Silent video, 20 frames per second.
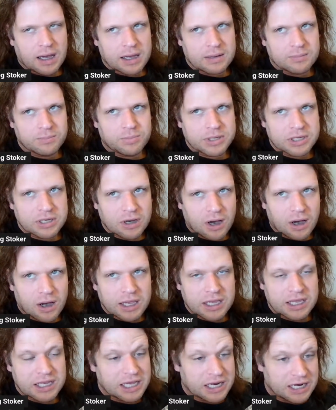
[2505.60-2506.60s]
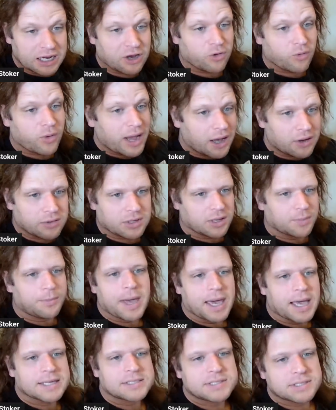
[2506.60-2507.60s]
beyond in a ground
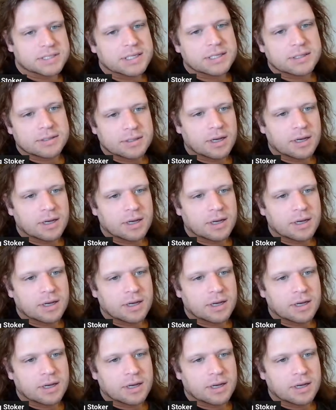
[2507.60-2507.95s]
capacity.